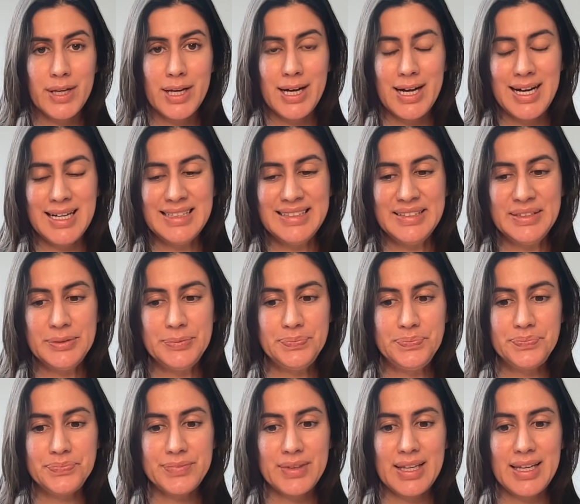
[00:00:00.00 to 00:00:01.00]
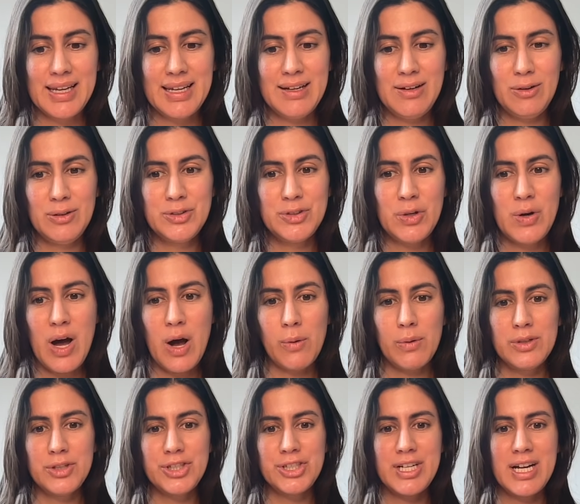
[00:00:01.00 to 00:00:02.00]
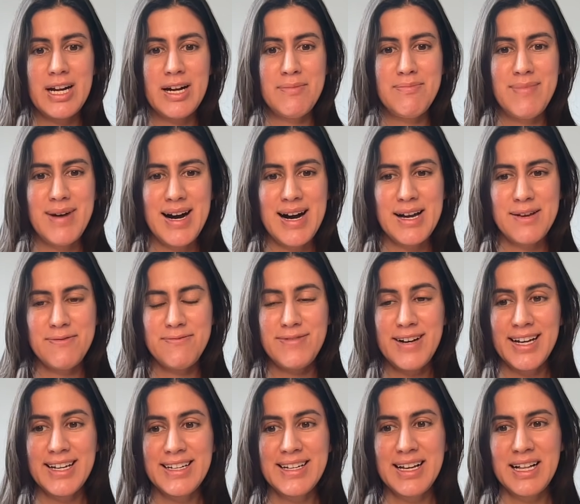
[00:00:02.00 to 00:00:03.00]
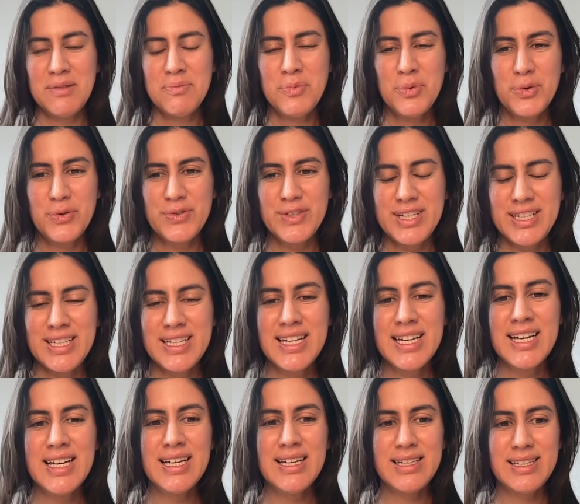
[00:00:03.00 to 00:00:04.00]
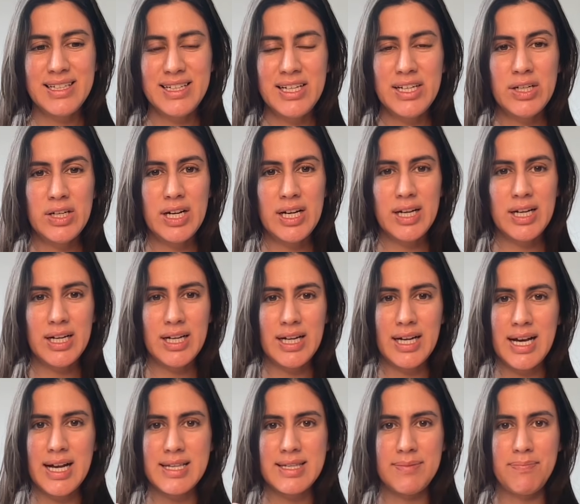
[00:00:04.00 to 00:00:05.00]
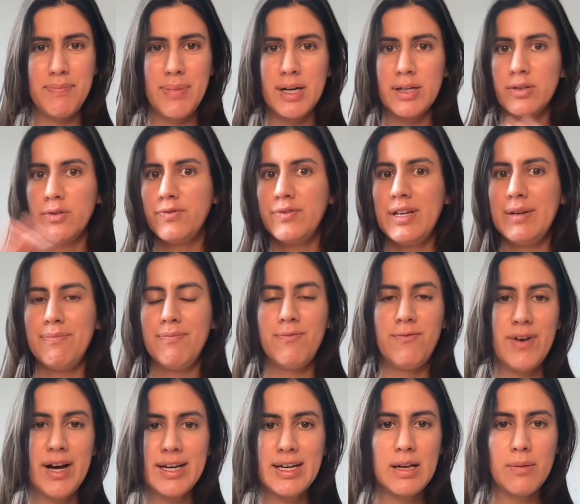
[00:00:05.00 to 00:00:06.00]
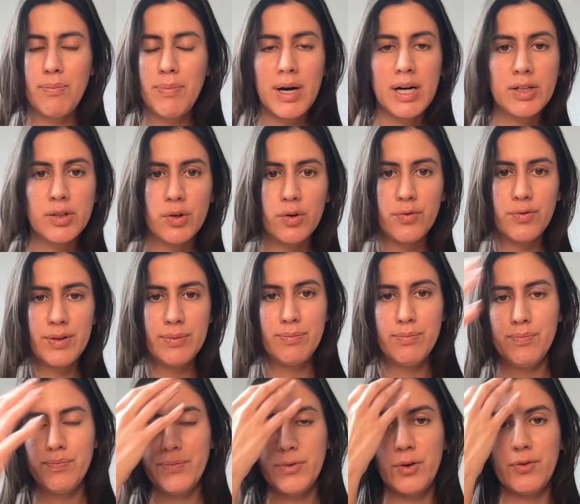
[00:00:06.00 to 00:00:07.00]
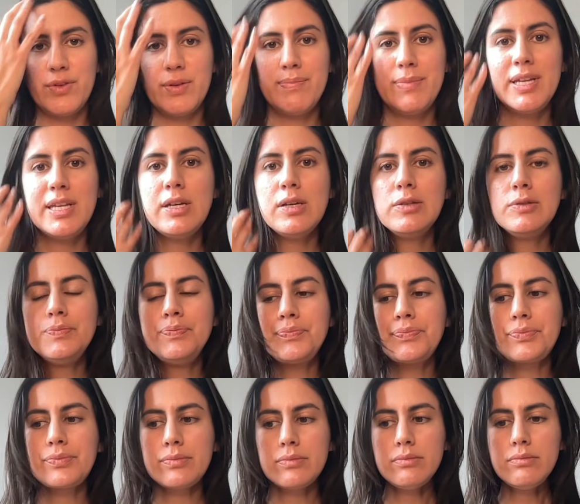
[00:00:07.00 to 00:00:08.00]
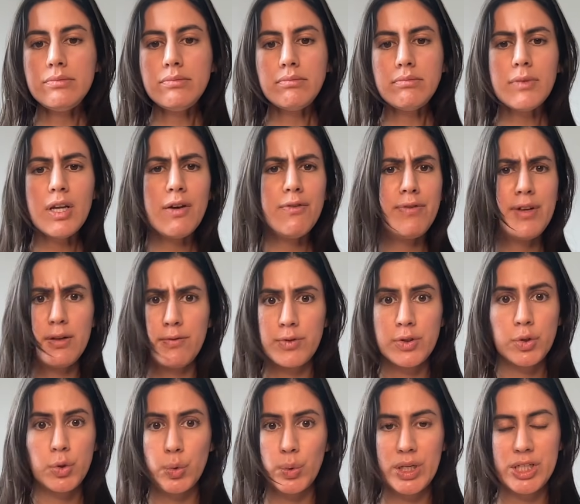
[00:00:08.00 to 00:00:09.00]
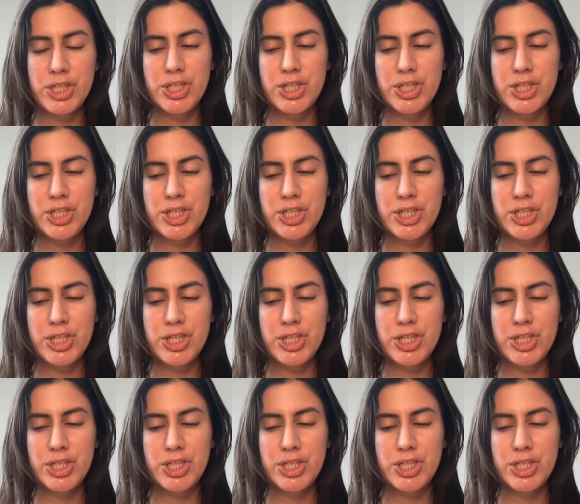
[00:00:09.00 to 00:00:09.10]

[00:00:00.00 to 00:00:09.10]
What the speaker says: And also I will share my final movie here as part of the final part of the video. Feel free to watch